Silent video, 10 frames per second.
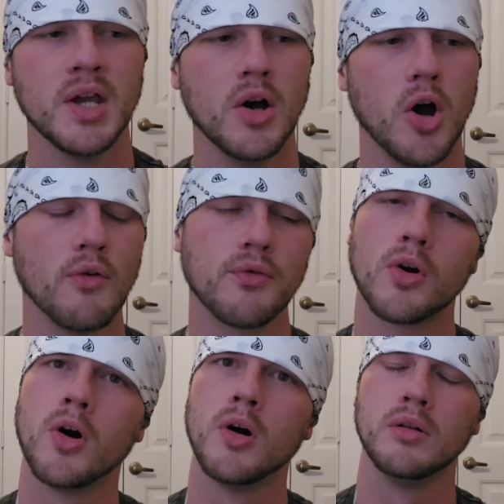
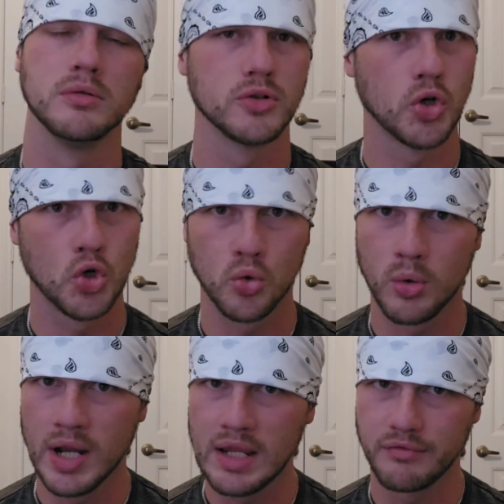overall,
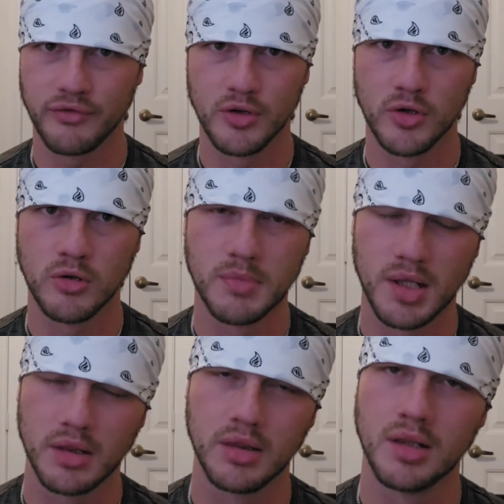great
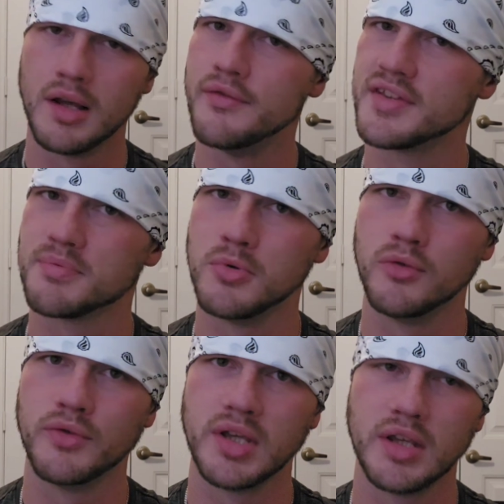film. Love this
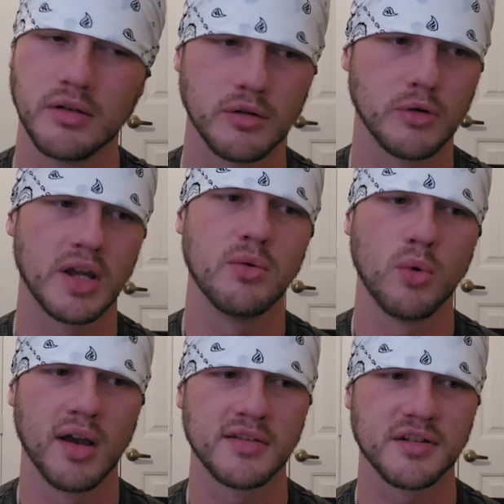movie. Great
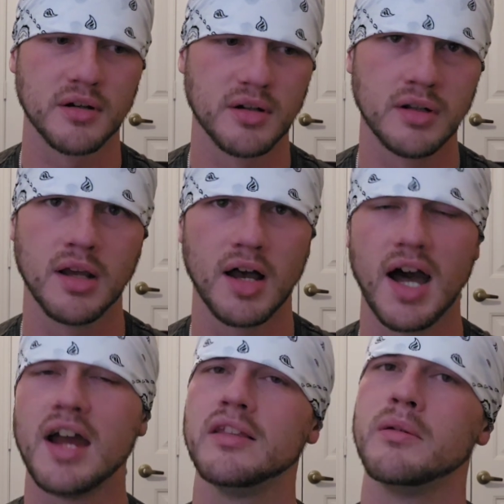Western.
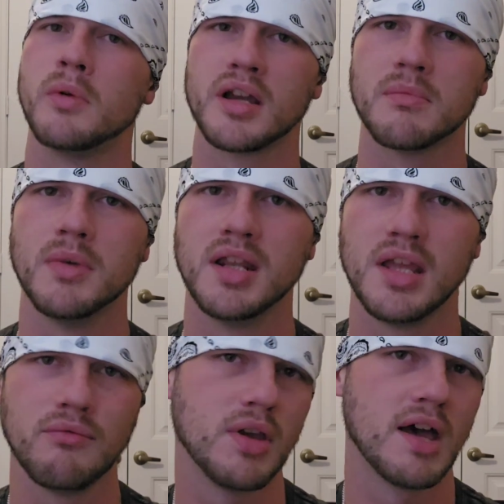Highly recommend
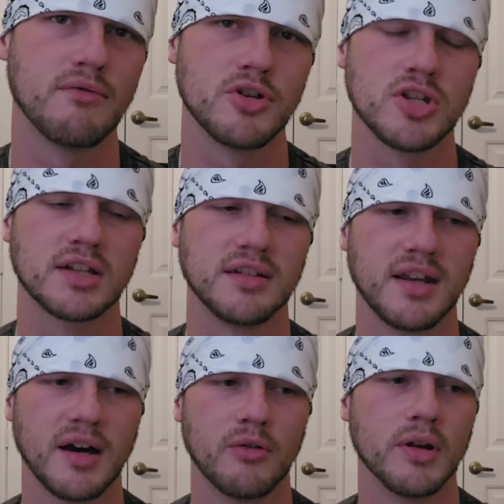it if you haven't checked
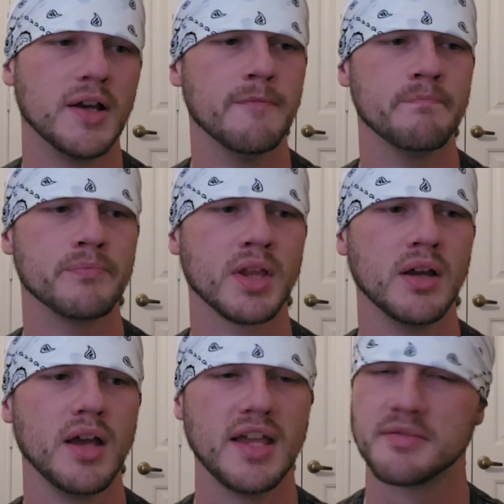it out.
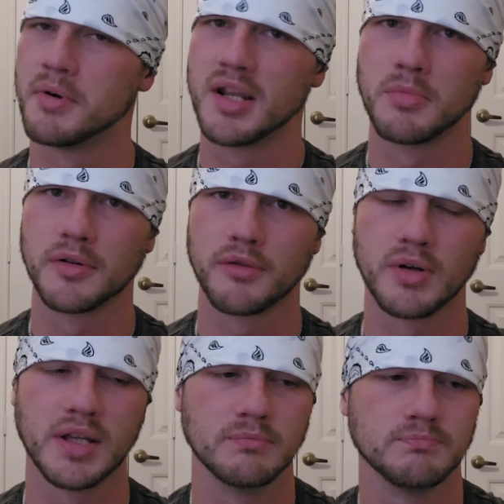It's my number 3.